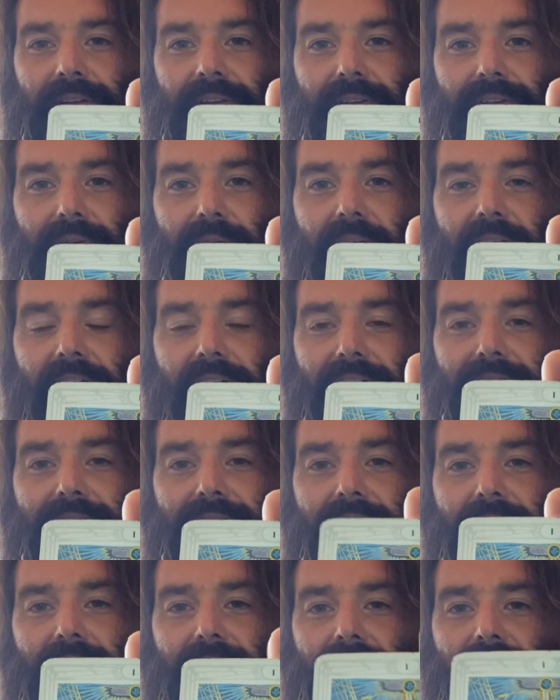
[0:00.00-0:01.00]
you have
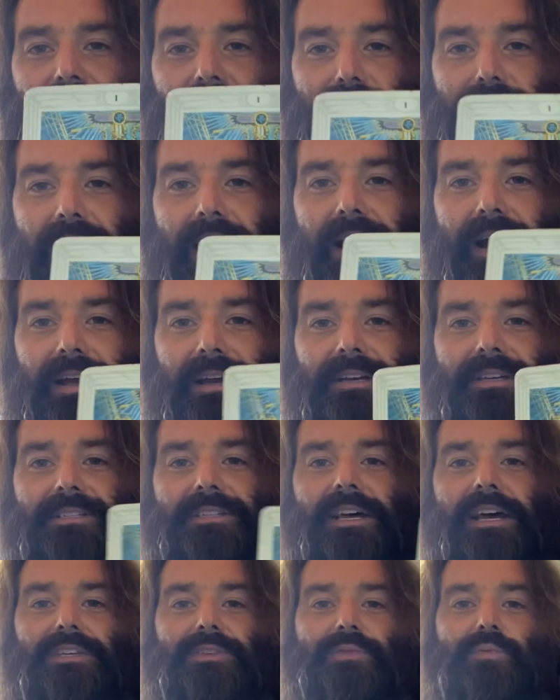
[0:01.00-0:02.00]
the Magus
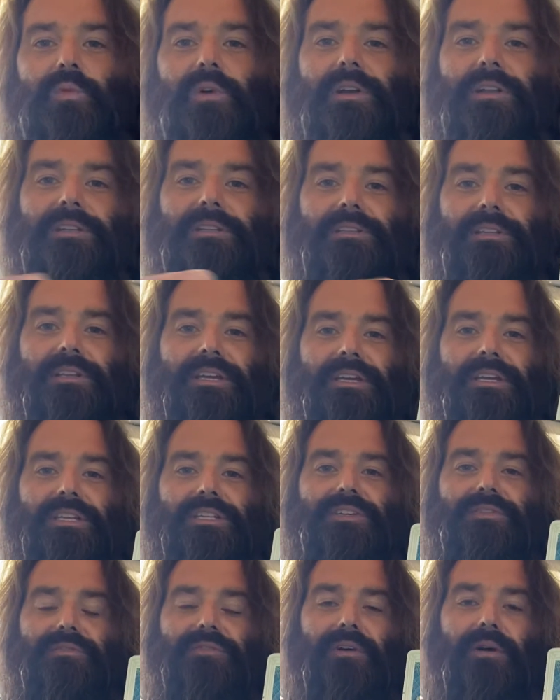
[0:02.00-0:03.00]
as what it leads
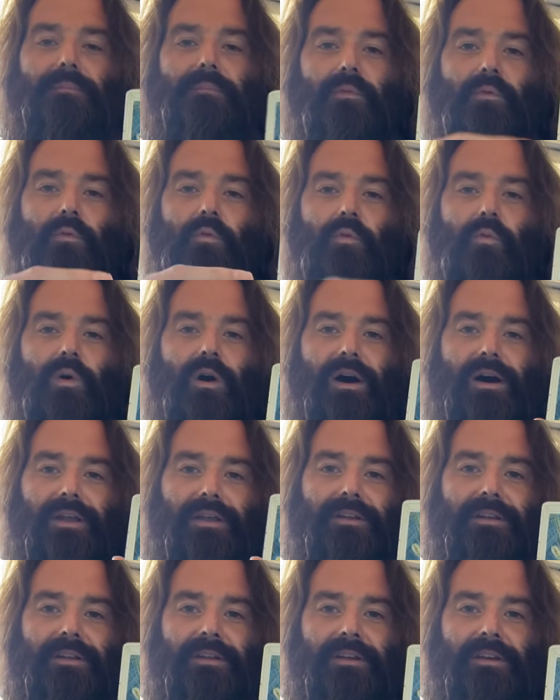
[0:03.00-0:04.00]
from
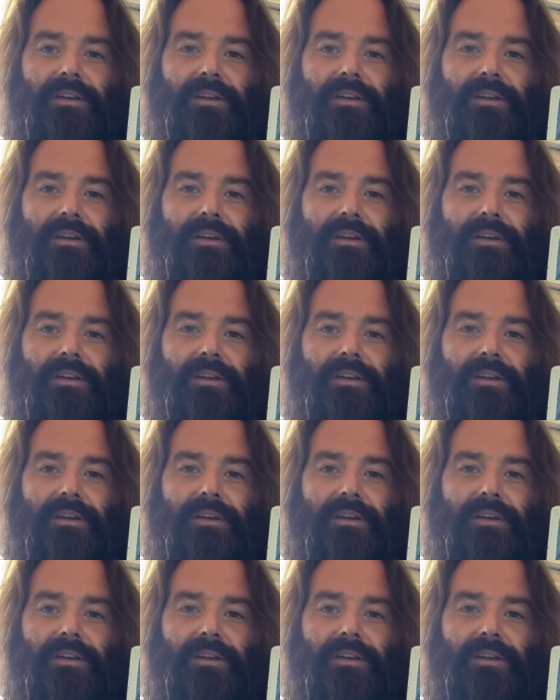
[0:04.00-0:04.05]
1,